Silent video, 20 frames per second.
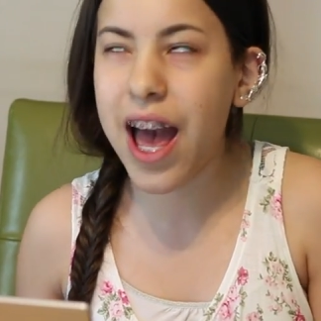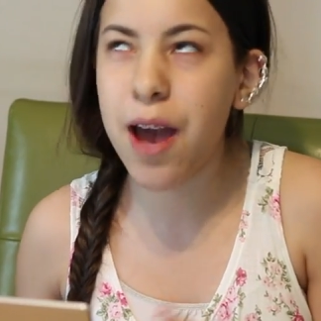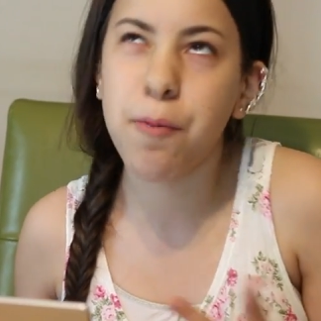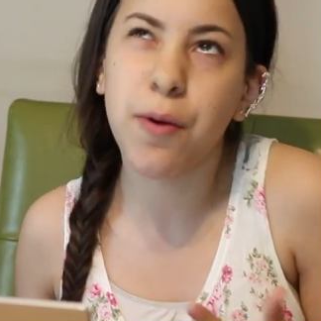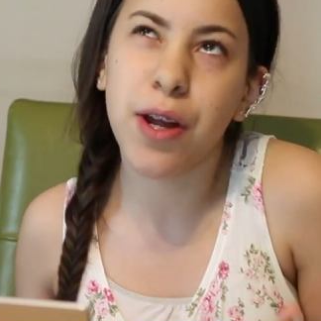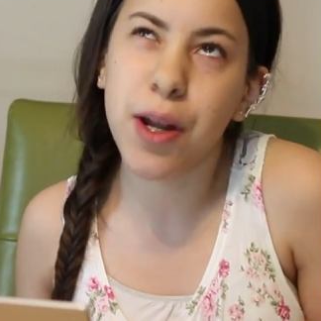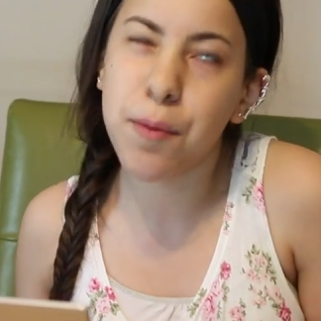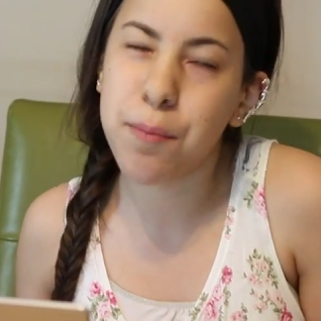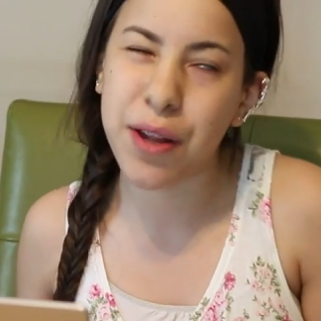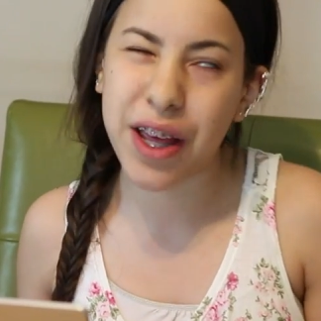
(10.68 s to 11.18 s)
I
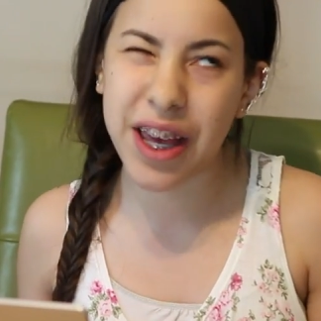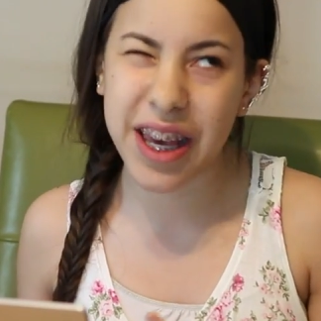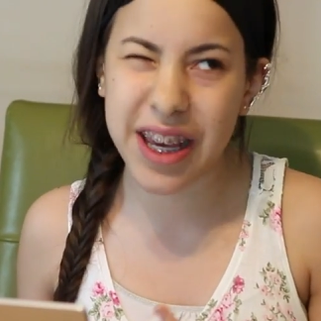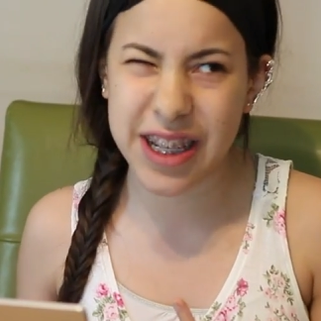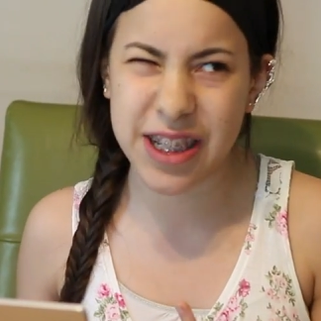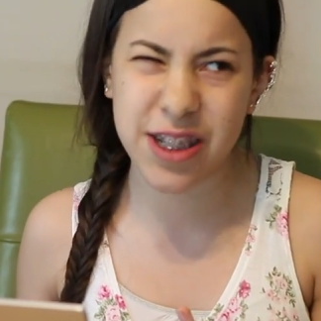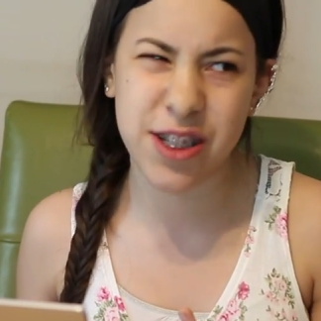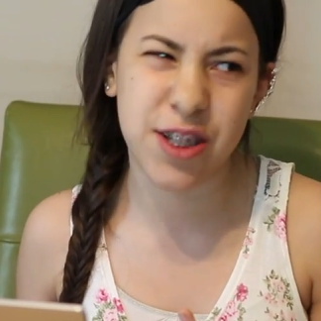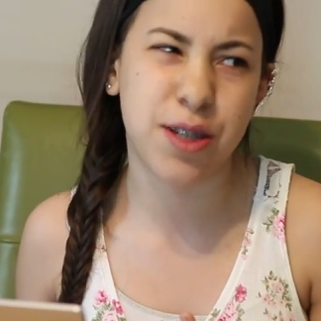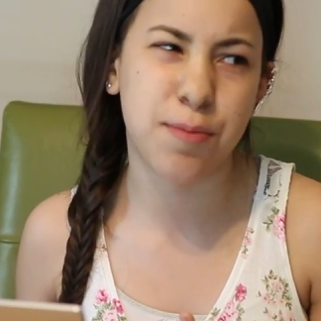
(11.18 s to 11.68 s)
want to play an
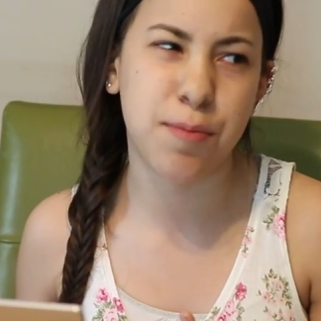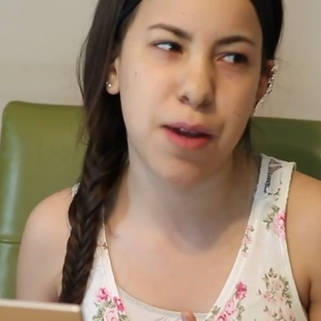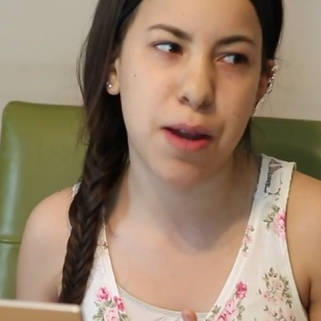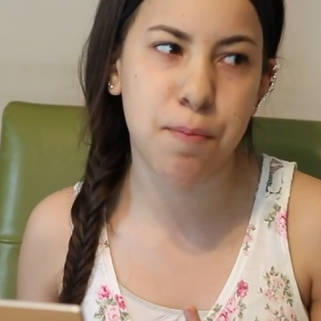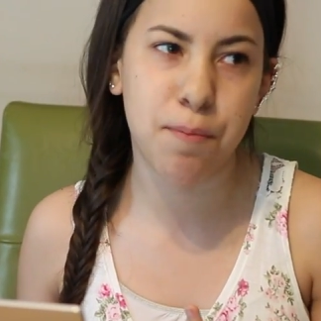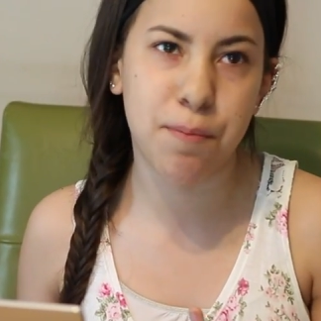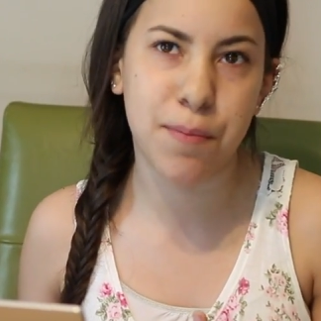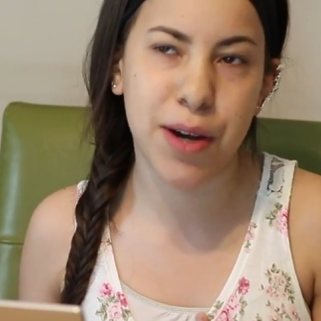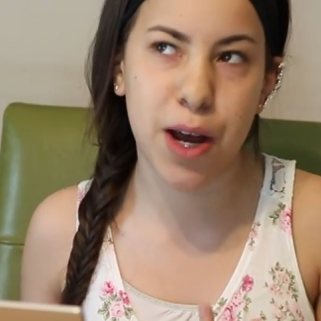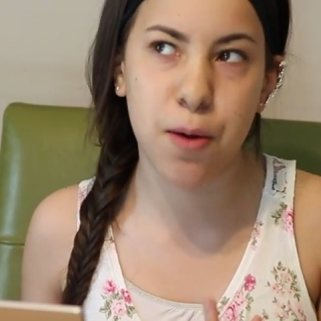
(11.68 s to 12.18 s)

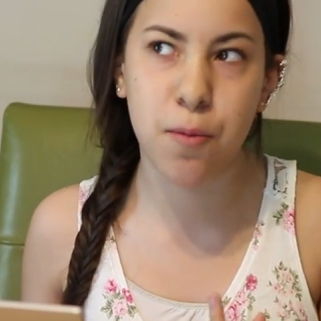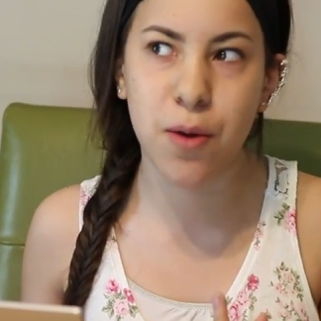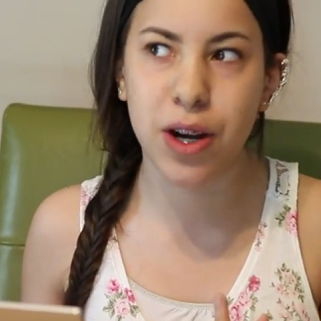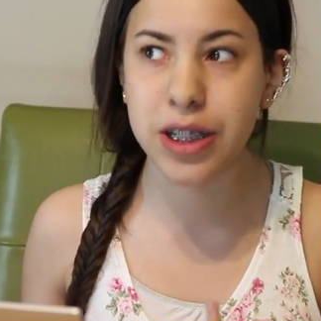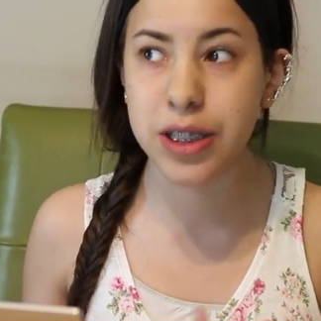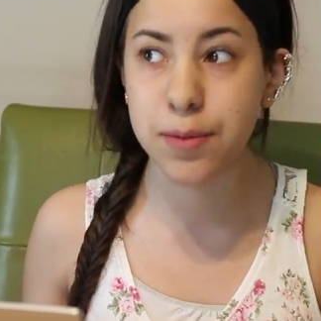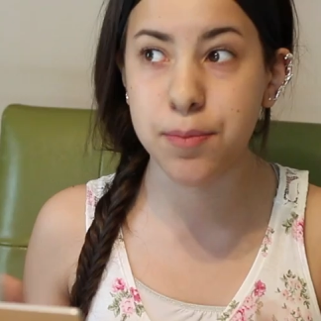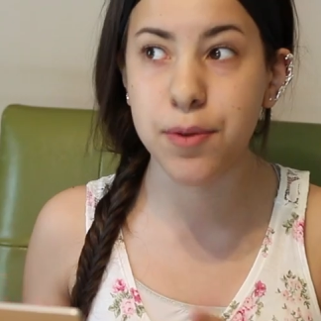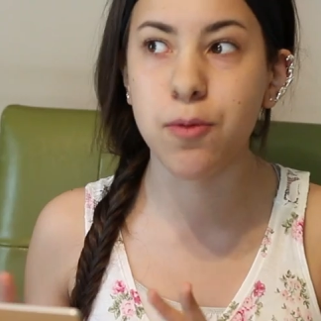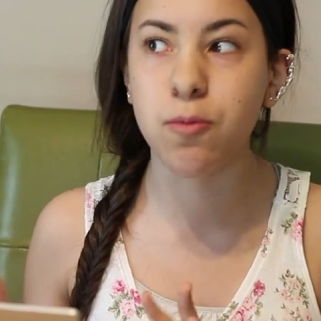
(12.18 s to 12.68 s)
instrument, but I want
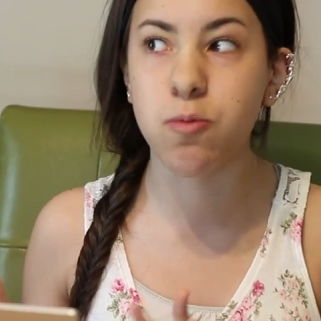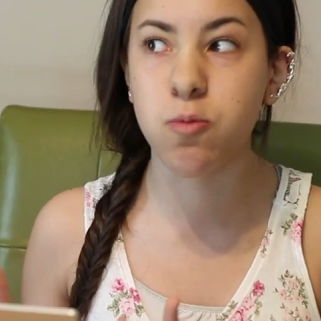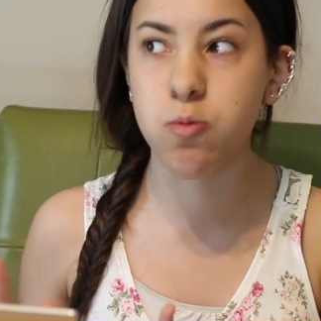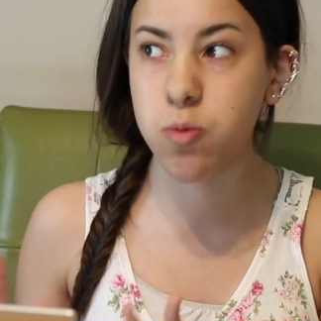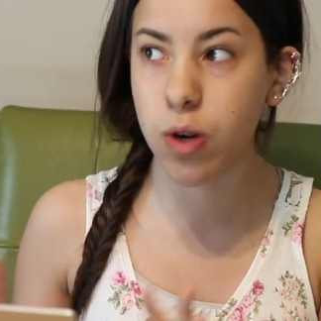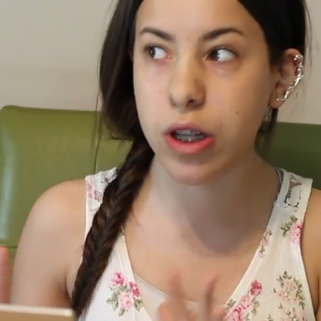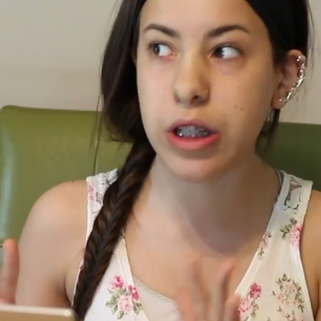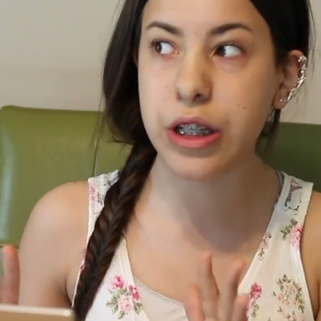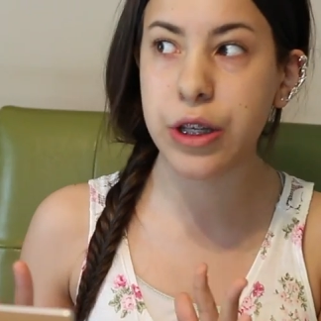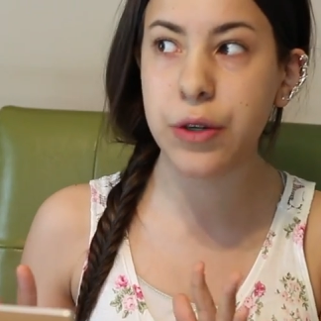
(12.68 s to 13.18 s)
it to be
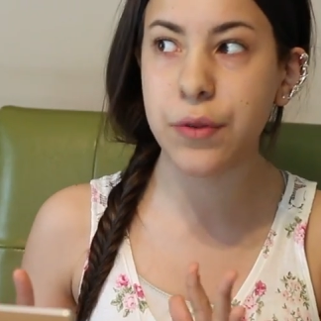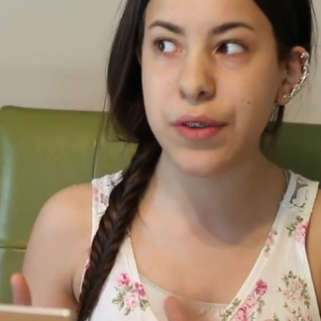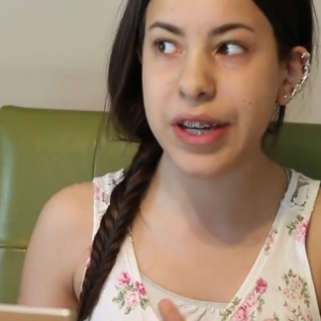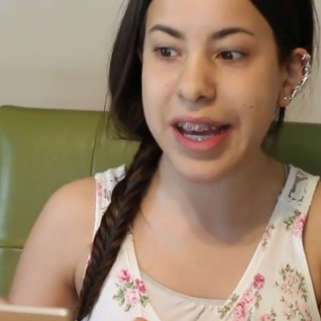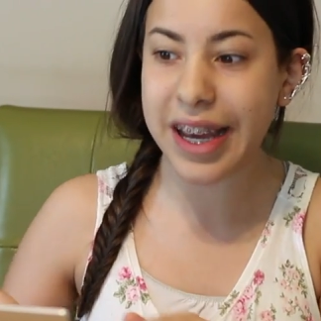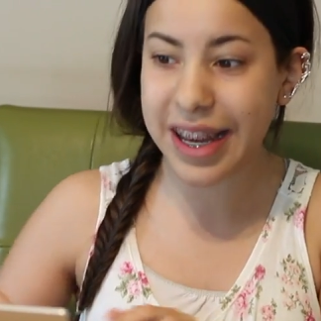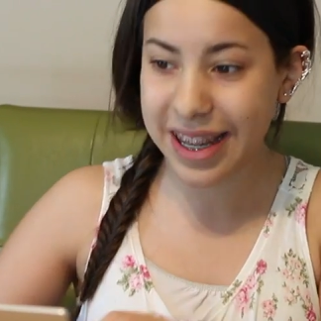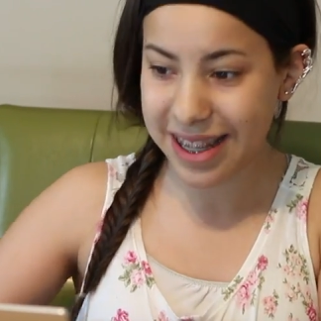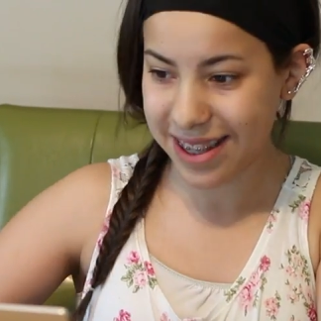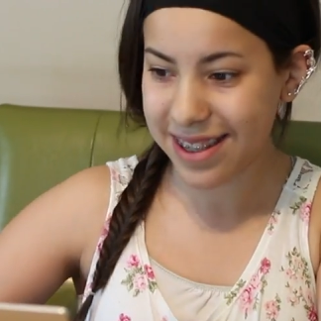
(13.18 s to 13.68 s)
really
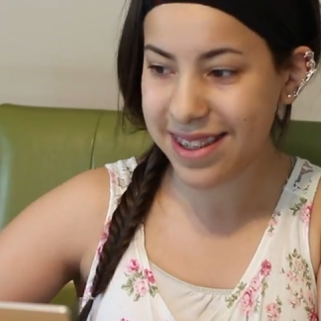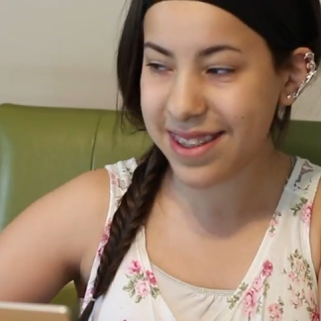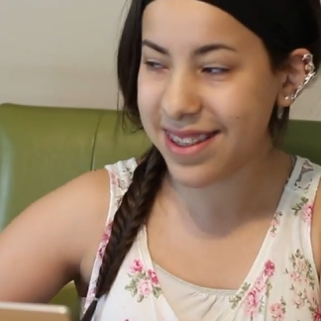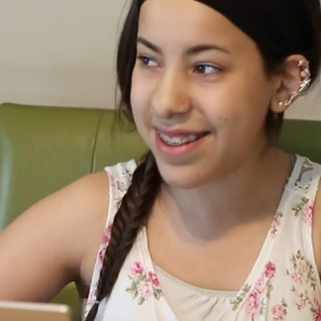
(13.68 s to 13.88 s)
unique.